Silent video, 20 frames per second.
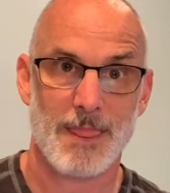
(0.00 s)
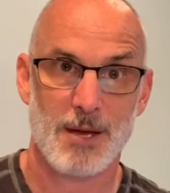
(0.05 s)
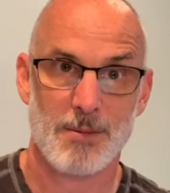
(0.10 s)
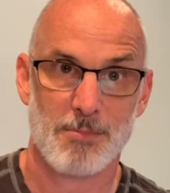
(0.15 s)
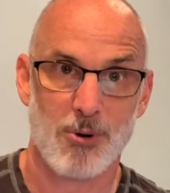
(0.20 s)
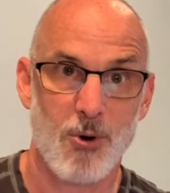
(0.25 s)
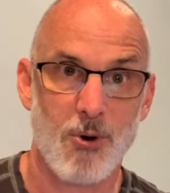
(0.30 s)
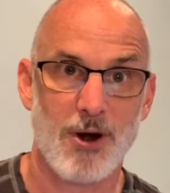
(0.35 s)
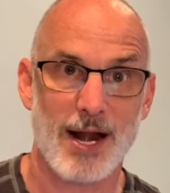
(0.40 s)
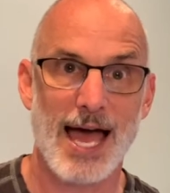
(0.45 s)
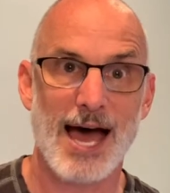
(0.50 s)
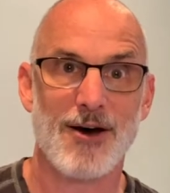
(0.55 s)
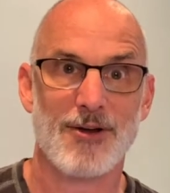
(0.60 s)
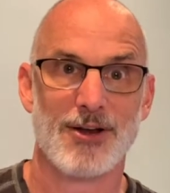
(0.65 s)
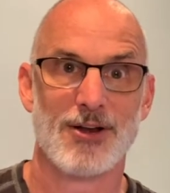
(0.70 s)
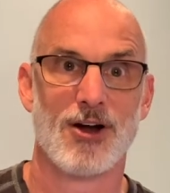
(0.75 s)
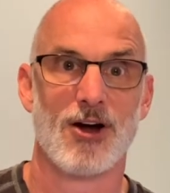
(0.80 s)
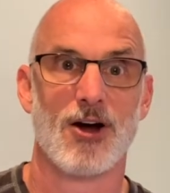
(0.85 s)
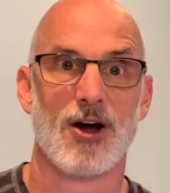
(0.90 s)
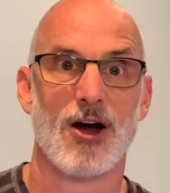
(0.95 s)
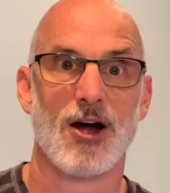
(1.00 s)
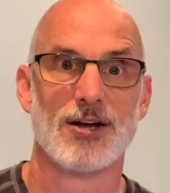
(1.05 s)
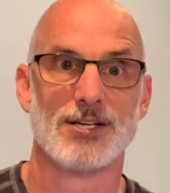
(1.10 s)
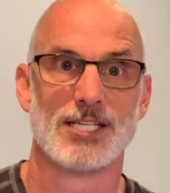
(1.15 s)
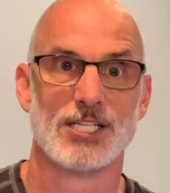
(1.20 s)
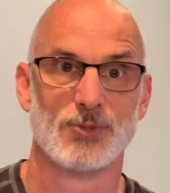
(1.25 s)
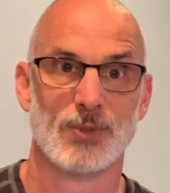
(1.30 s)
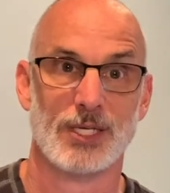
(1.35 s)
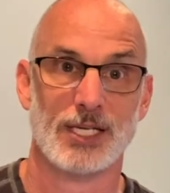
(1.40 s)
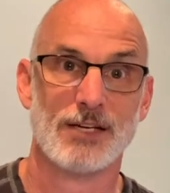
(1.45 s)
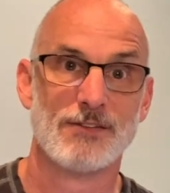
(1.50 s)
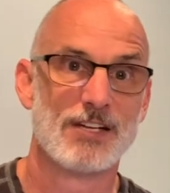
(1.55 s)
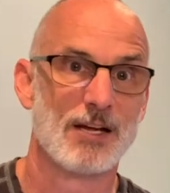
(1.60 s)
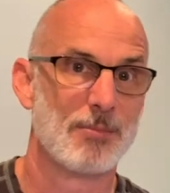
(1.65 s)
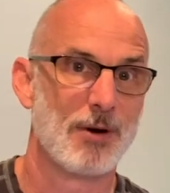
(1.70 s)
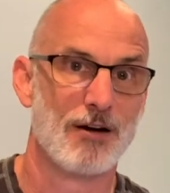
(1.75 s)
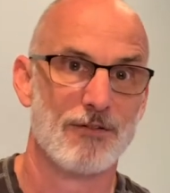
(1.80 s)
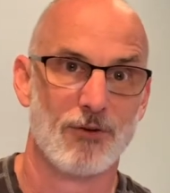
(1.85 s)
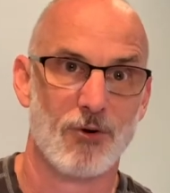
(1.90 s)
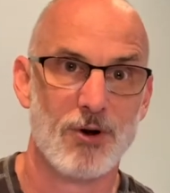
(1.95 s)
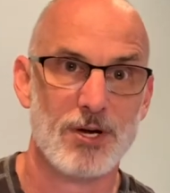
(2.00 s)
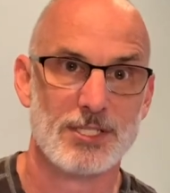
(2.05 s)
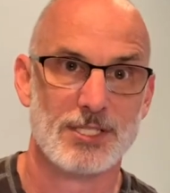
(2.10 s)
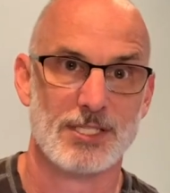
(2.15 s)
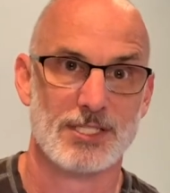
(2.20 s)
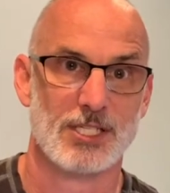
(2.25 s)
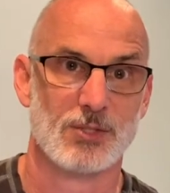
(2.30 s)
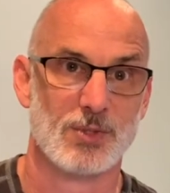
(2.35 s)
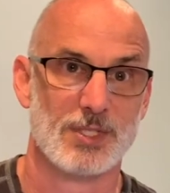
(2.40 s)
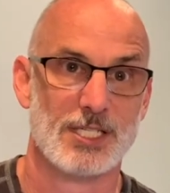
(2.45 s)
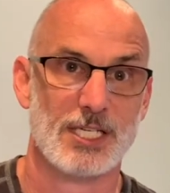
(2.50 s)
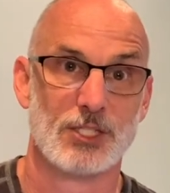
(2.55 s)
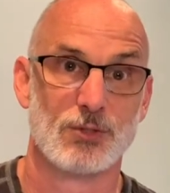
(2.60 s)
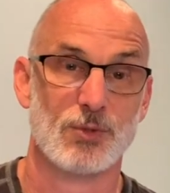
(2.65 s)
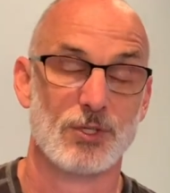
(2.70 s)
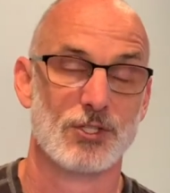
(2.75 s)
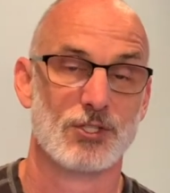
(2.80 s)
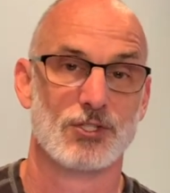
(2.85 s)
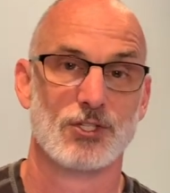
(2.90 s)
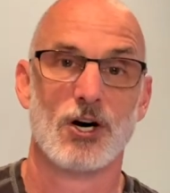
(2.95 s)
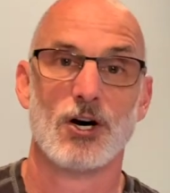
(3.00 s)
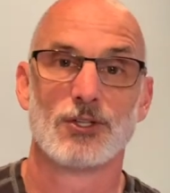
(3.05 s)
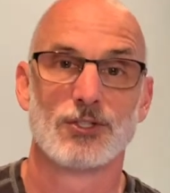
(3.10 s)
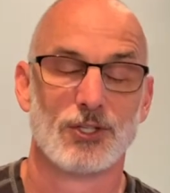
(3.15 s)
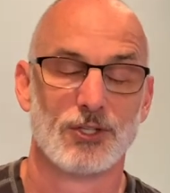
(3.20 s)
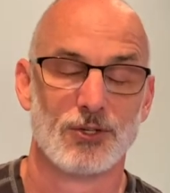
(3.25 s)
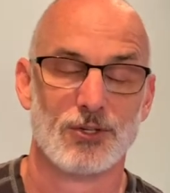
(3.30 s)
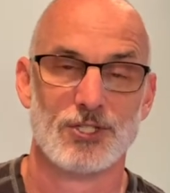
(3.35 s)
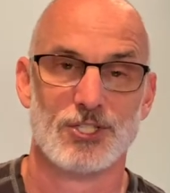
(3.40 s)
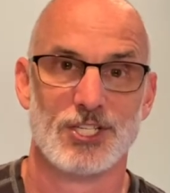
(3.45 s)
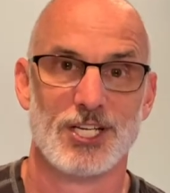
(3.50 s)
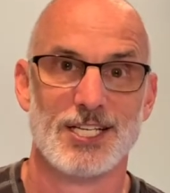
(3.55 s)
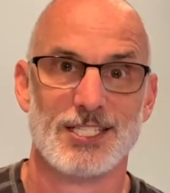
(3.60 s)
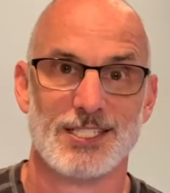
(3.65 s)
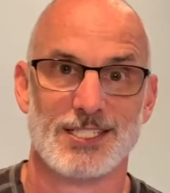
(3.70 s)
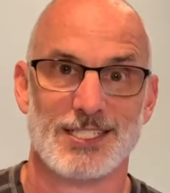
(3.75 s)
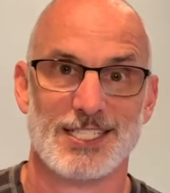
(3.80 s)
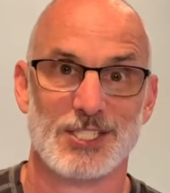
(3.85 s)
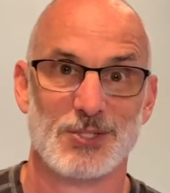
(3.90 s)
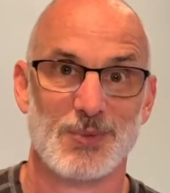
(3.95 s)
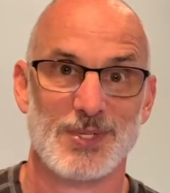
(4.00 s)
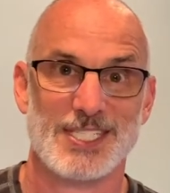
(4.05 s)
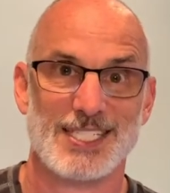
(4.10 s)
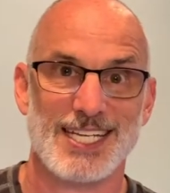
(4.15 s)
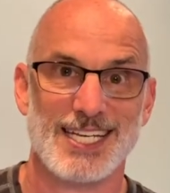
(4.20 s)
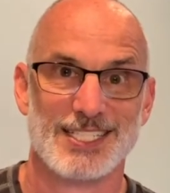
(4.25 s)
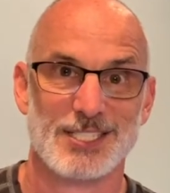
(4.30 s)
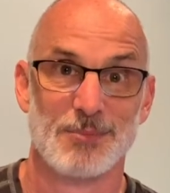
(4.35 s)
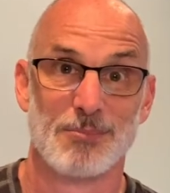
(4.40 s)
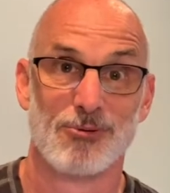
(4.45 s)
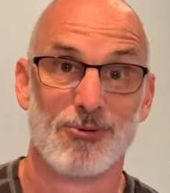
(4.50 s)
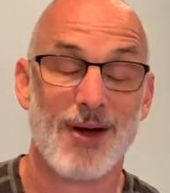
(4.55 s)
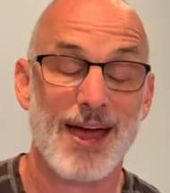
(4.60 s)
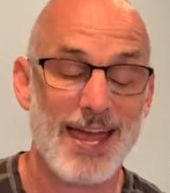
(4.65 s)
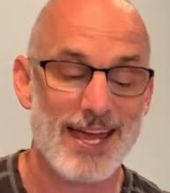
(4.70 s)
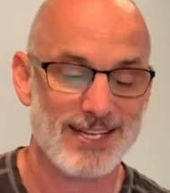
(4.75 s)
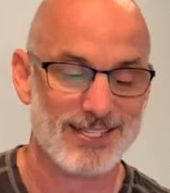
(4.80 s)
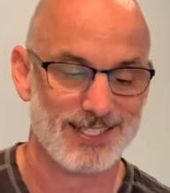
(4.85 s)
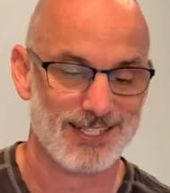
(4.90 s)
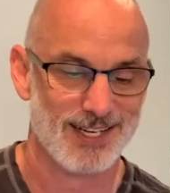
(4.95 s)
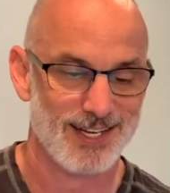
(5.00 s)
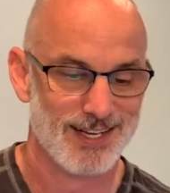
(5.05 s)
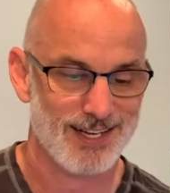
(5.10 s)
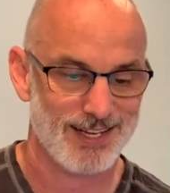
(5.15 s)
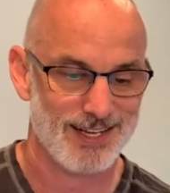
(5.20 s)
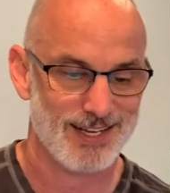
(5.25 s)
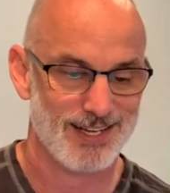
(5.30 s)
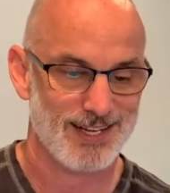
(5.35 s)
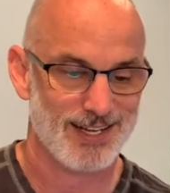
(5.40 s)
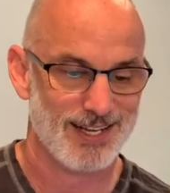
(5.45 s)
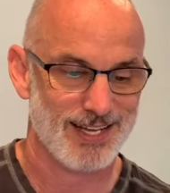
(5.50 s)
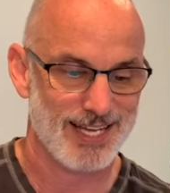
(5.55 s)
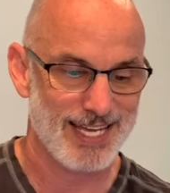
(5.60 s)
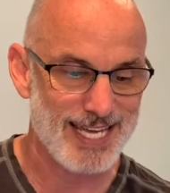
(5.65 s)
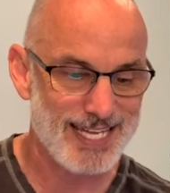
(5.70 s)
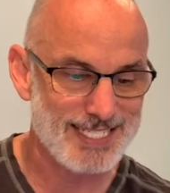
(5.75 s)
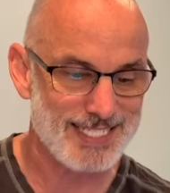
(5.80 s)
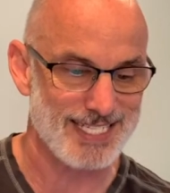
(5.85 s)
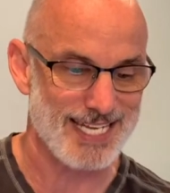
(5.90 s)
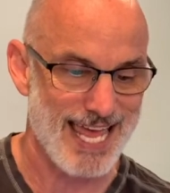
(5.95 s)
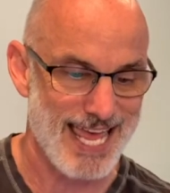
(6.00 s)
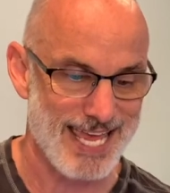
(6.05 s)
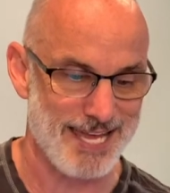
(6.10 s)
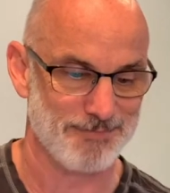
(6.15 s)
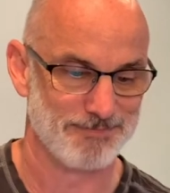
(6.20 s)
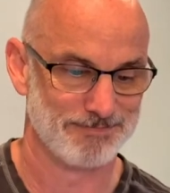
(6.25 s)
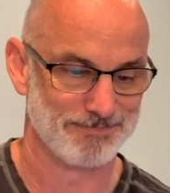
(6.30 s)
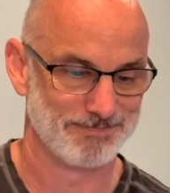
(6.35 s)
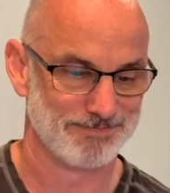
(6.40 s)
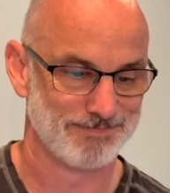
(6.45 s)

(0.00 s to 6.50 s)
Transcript: poured out in our hearts as we lift up our voices, as we seek to exalt the Lord Jesus, as we seek to praise his name.